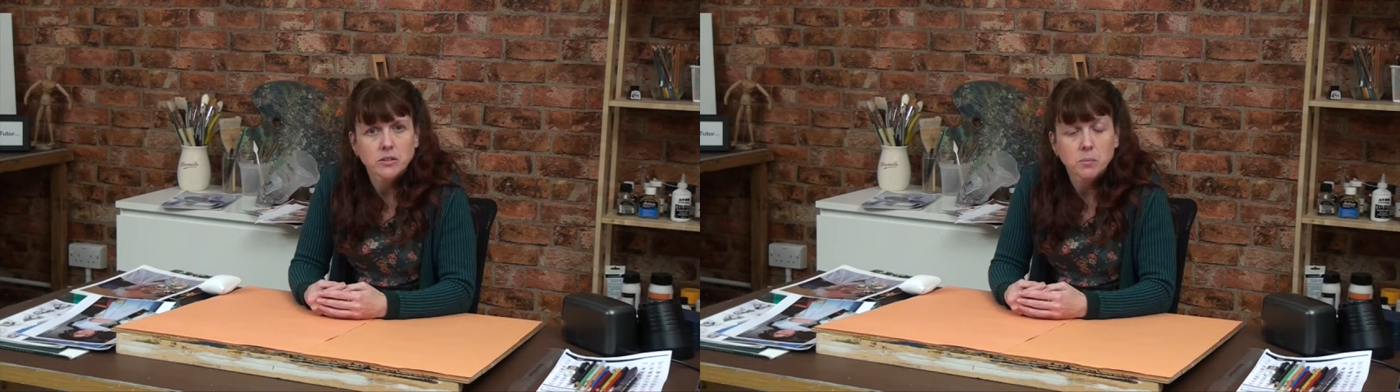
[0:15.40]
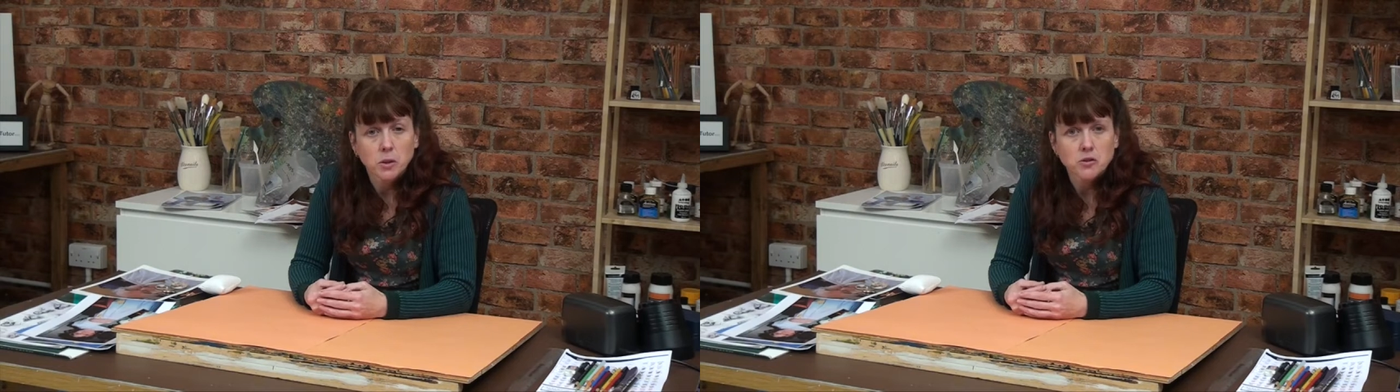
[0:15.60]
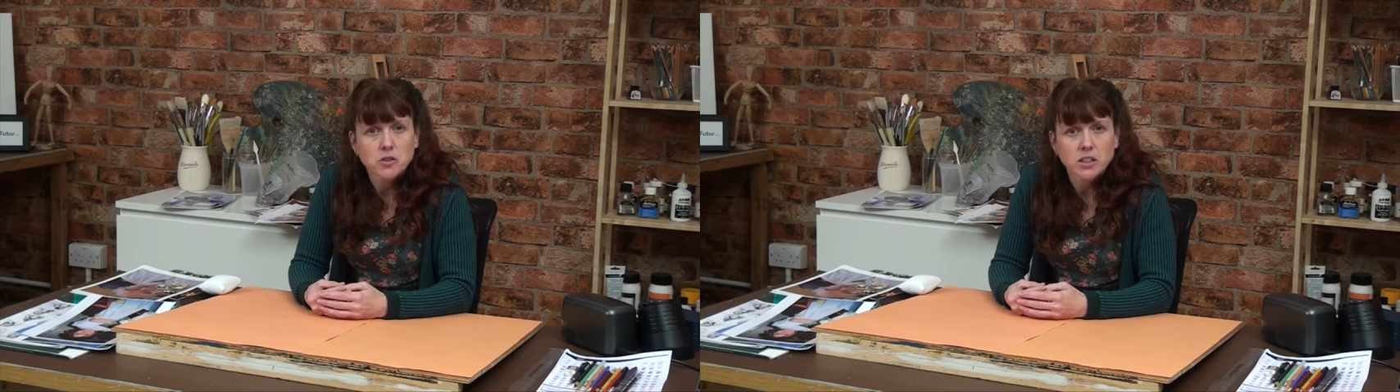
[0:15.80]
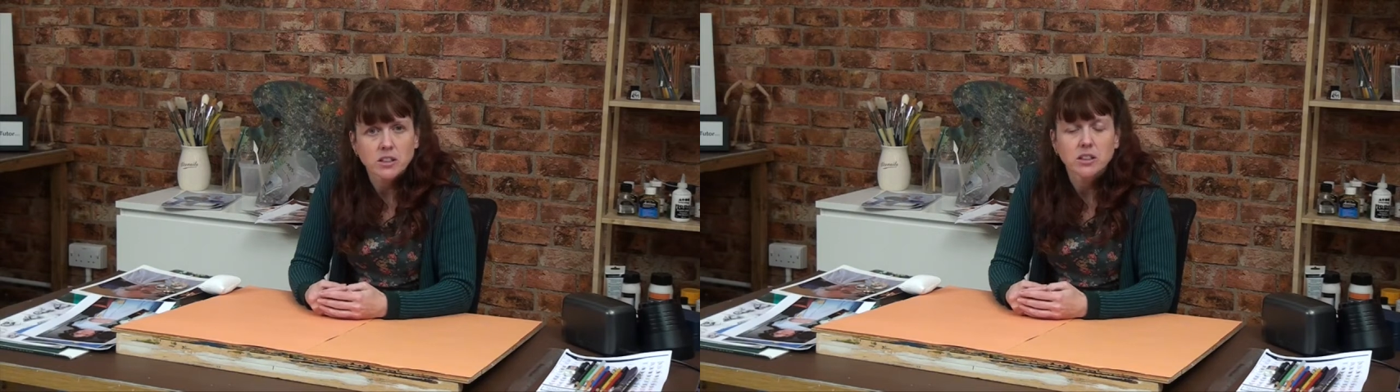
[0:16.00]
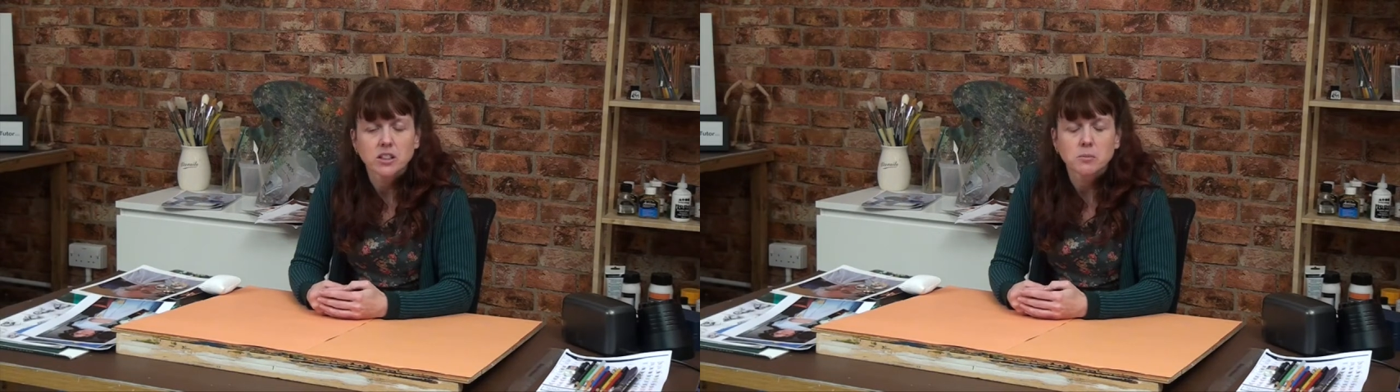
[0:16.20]
portrait that
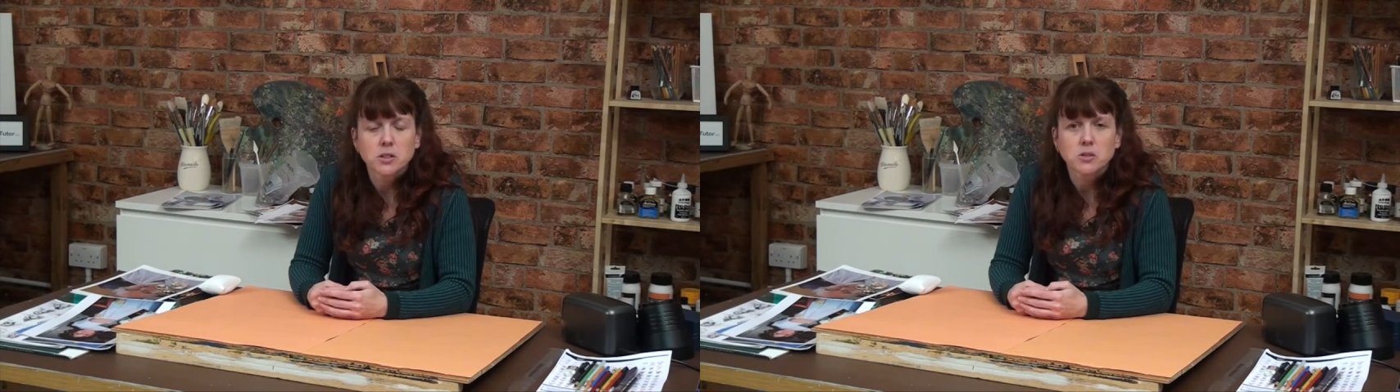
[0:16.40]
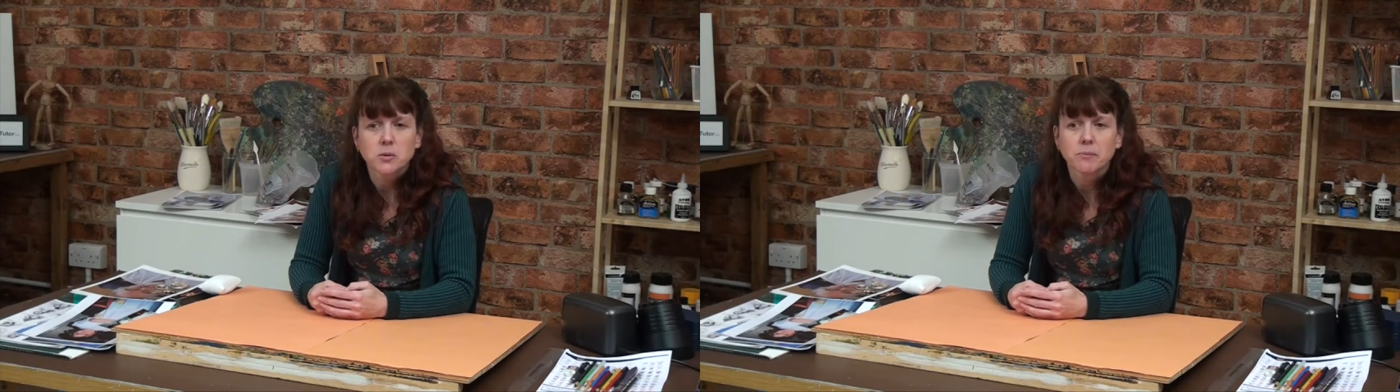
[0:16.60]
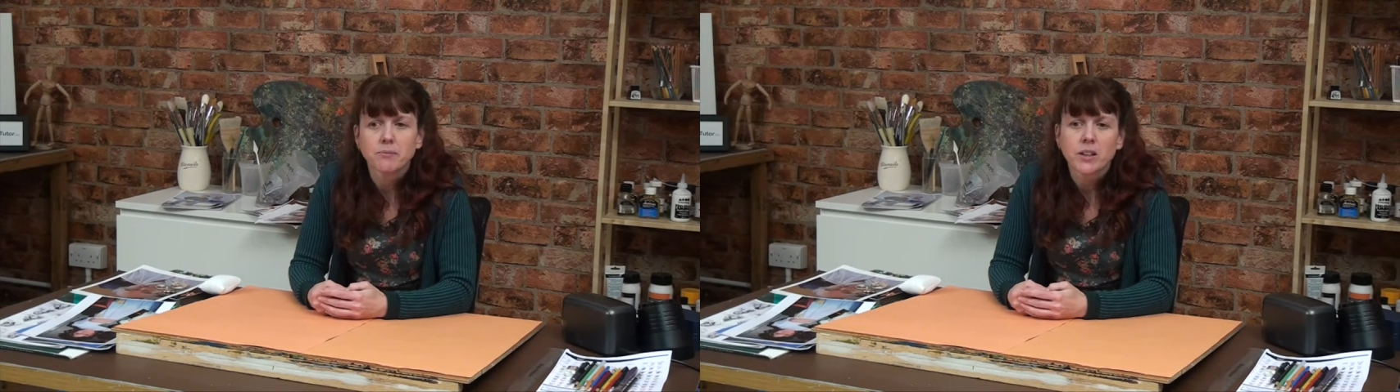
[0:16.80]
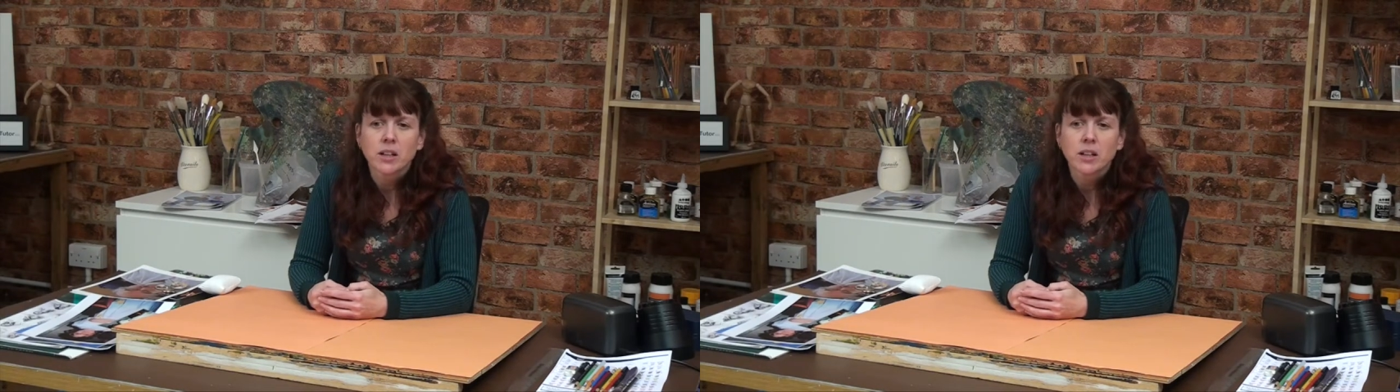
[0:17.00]
you're going to be doing.